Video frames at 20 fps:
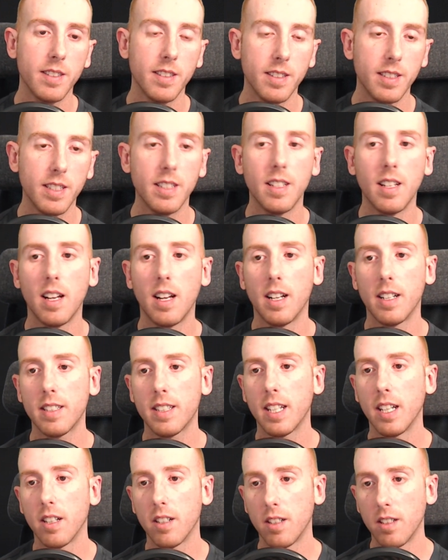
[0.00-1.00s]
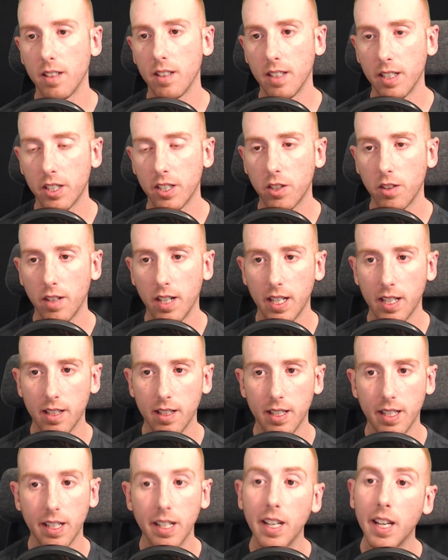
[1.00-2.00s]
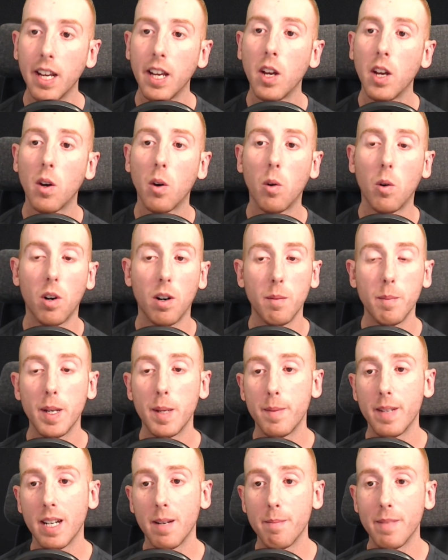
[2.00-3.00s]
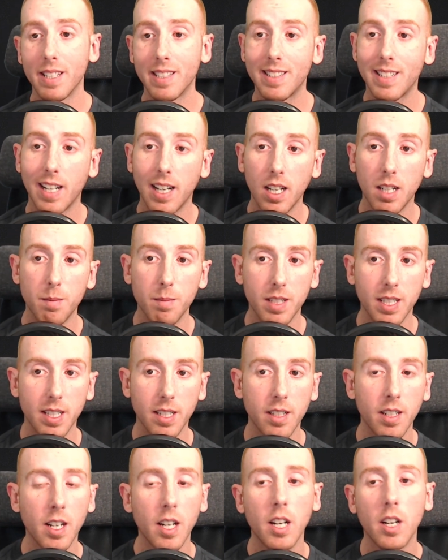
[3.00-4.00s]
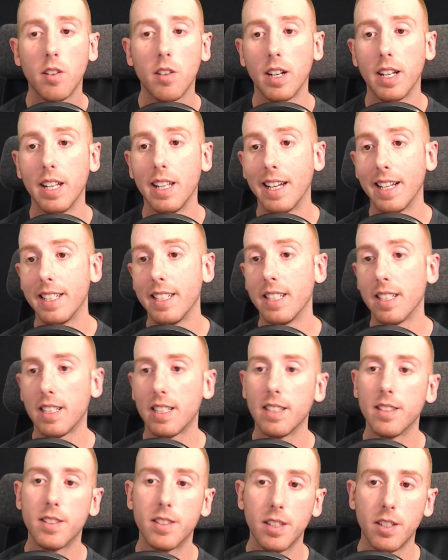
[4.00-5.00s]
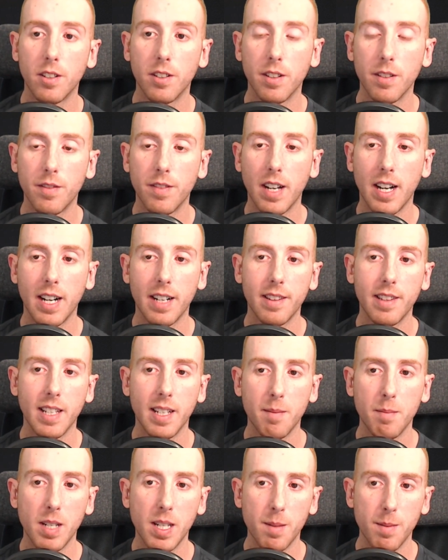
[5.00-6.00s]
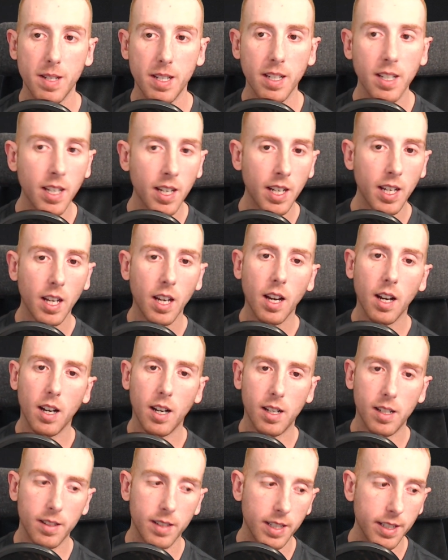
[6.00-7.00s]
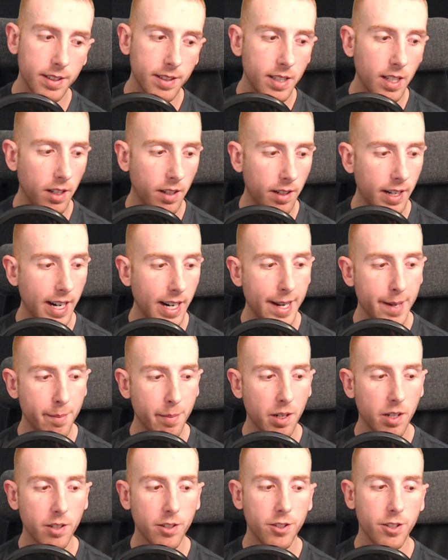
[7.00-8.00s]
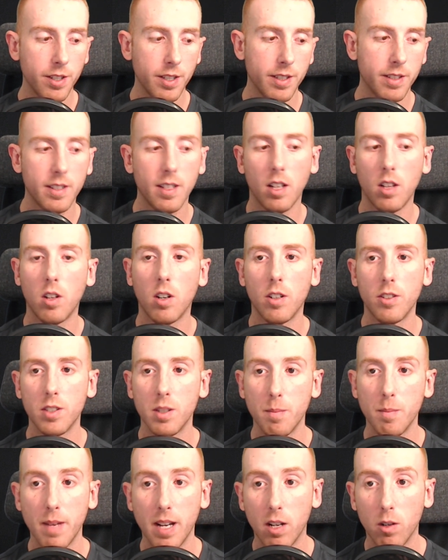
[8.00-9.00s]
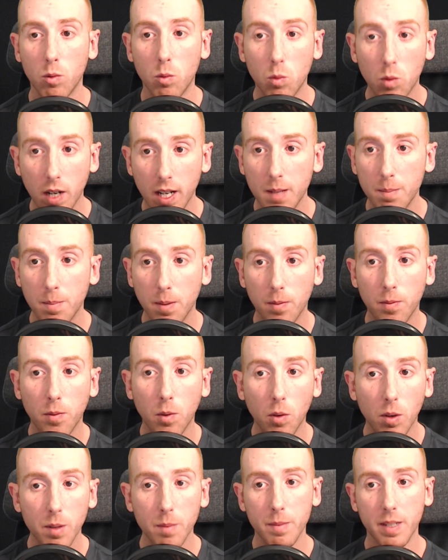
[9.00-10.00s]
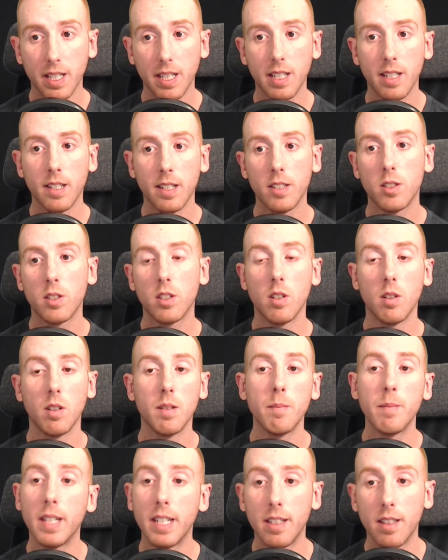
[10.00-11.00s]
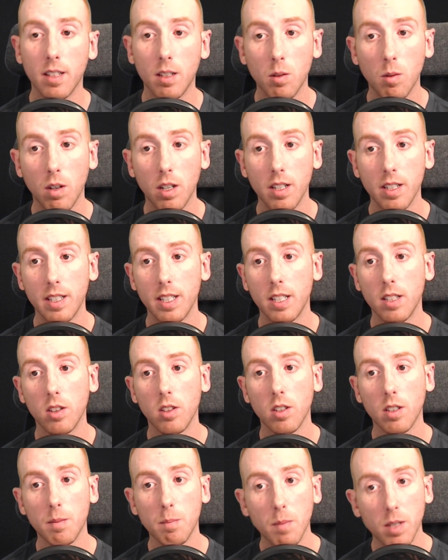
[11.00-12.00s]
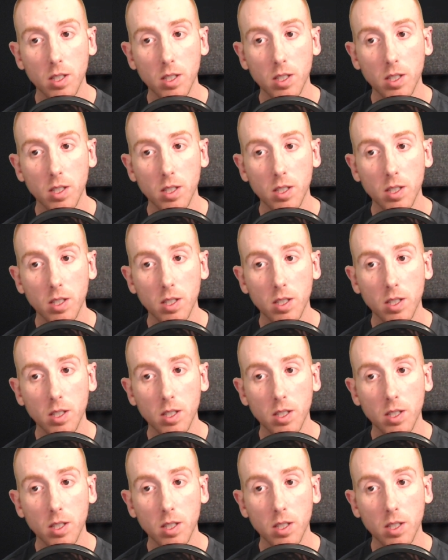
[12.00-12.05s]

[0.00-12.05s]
did not calculate it correctly, or maybe I mistimed it, right? I didn't consider the fact that maybe a seller had purchased a large amount right before me, so it made the quantity look